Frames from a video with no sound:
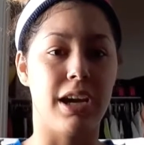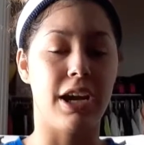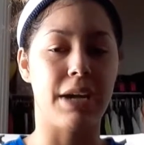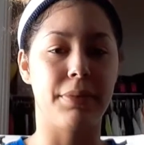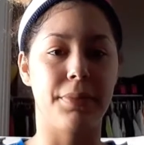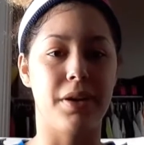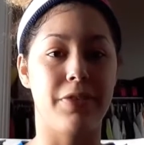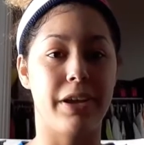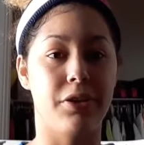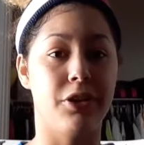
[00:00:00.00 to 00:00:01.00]
I had my mom
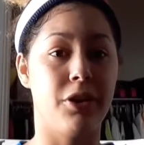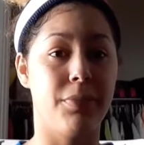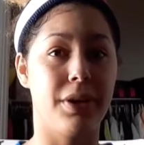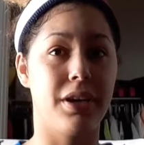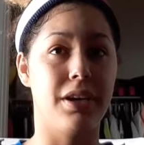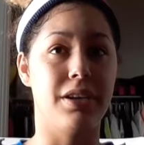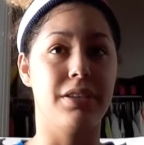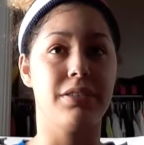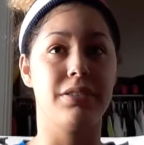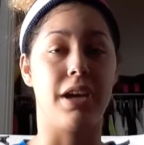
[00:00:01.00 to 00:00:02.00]
write a note
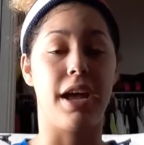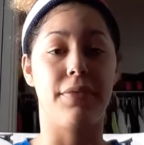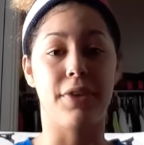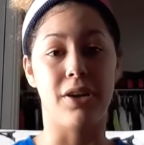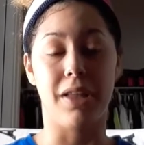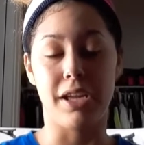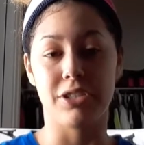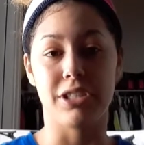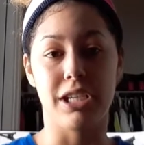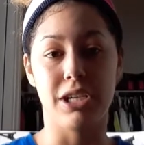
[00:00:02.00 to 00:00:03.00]
because I felt like
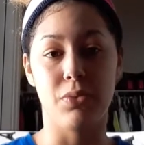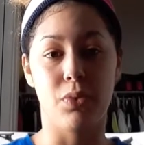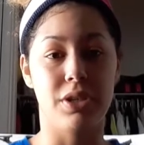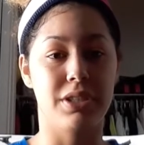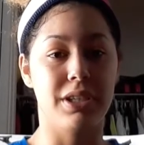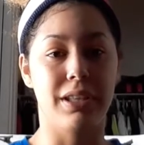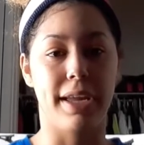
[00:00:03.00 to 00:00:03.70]
she wasn't,